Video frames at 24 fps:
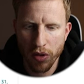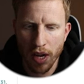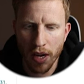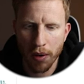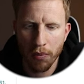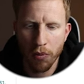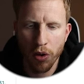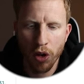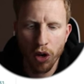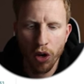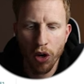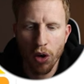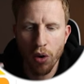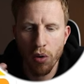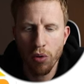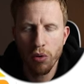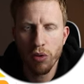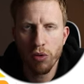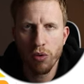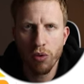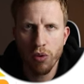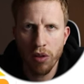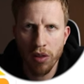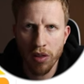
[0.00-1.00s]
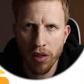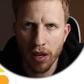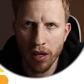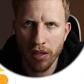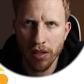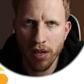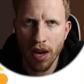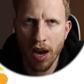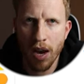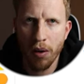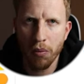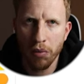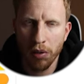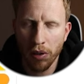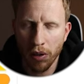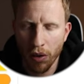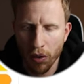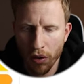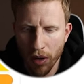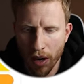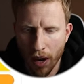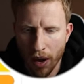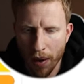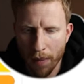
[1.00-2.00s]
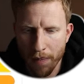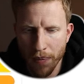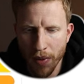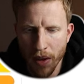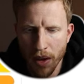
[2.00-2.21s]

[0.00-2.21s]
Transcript: and I'm going to go through the things that I would look at.